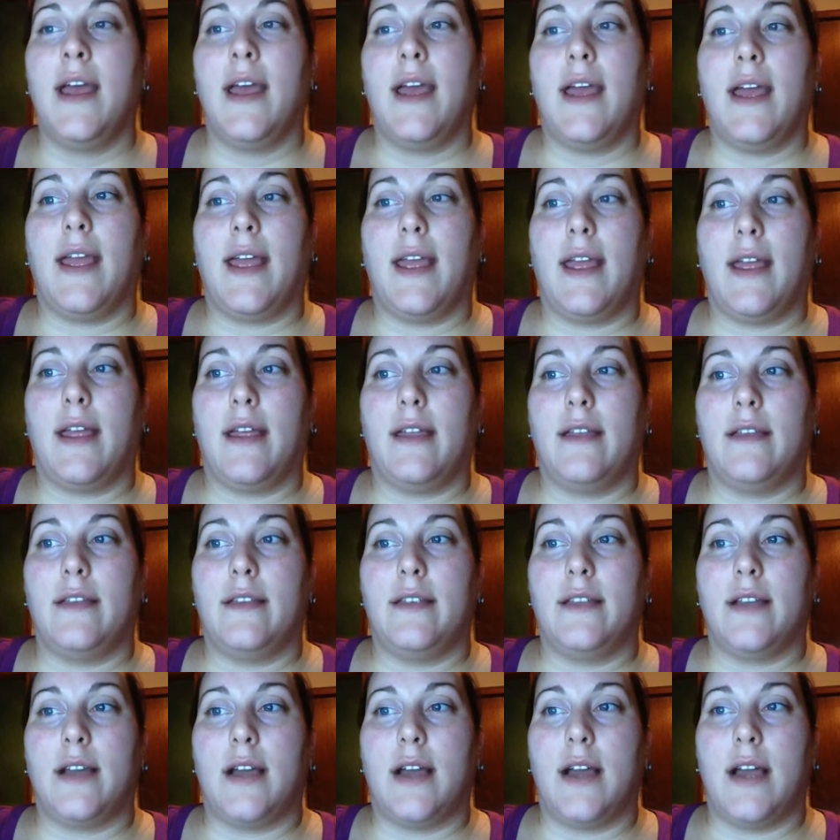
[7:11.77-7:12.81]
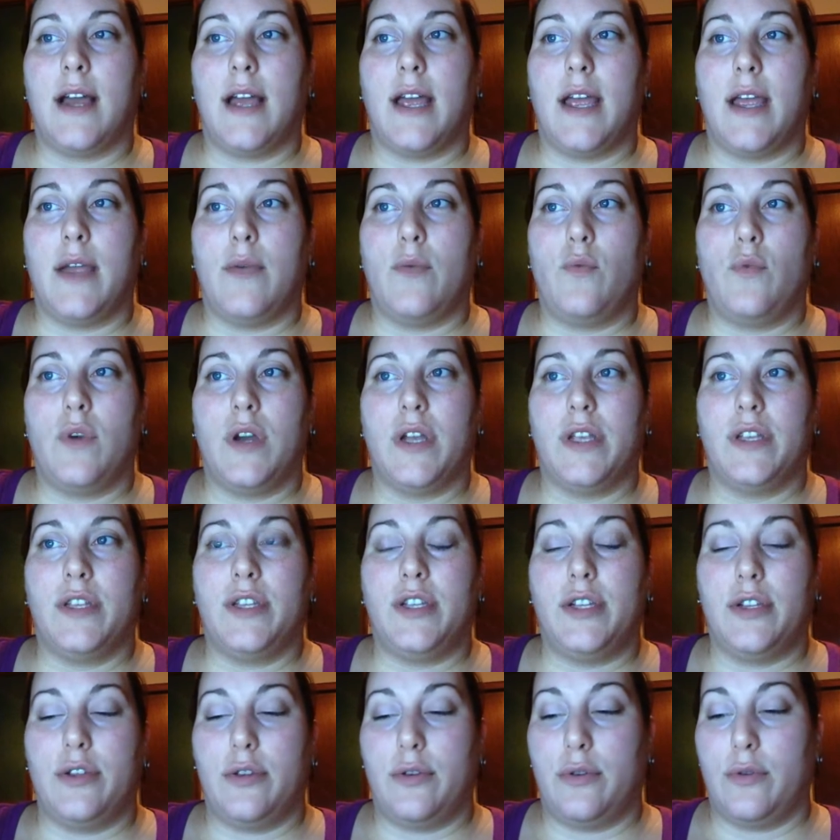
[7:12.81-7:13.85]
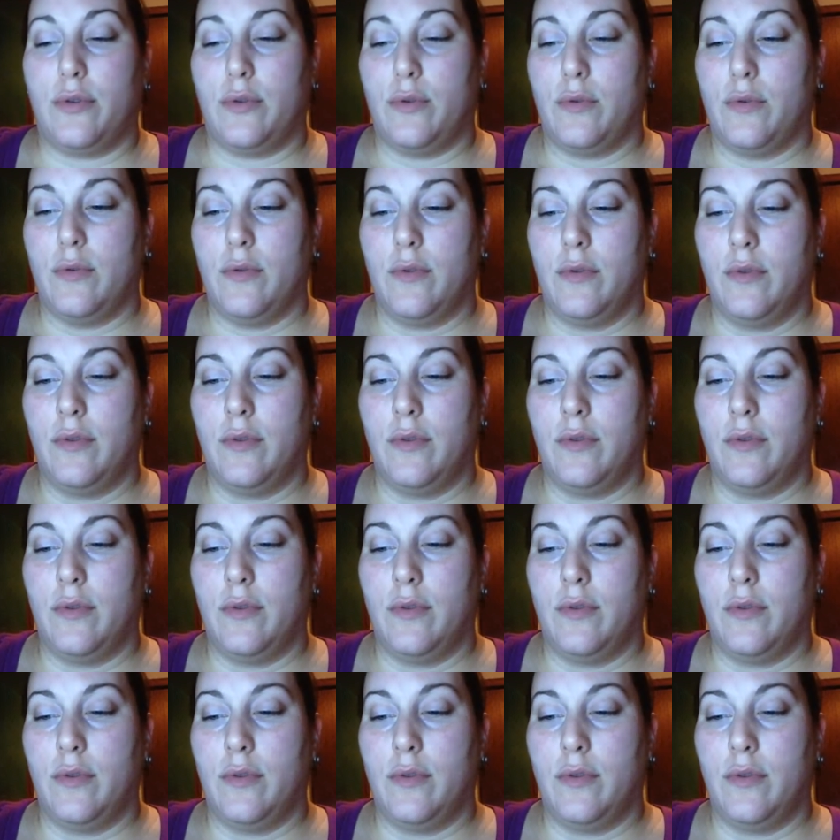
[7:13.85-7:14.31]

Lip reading: And I want to